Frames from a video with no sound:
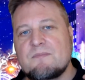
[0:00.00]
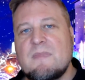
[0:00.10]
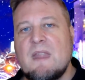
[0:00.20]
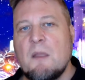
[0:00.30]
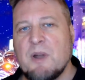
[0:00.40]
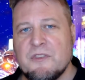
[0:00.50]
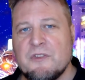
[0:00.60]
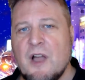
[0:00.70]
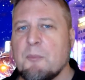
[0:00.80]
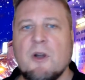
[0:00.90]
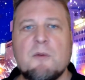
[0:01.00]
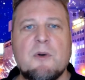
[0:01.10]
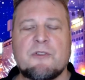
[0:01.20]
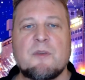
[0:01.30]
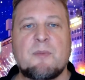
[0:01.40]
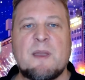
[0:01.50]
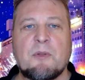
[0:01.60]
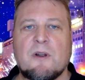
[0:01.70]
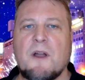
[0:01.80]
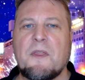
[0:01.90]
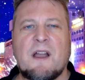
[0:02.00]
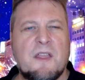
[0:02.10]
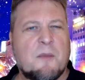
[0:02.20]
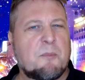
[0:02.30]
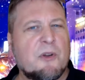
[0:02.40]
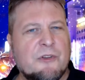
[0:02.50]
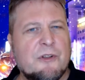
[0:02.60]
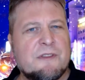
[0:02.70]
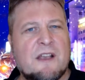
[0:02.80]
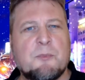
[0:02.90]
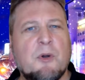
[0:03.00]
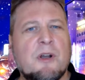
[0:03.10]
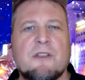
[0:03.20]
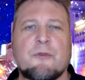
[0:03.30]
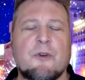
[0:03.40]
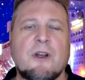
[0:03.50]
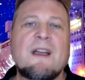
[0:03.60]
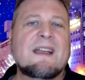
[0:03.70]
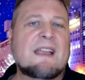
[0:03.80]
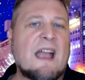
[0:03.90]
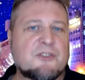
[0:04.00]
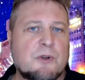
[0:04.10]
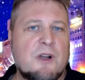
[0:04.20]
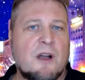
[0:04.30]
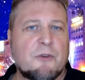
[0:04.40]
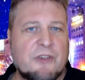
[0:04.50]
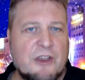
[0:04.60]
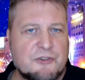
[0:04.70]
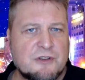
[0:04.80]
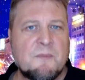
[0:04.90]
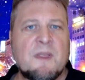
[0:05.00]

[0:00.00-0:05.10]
But in Sapporo, most of the people are on the kind of the personal textbook. It's for casual conversation.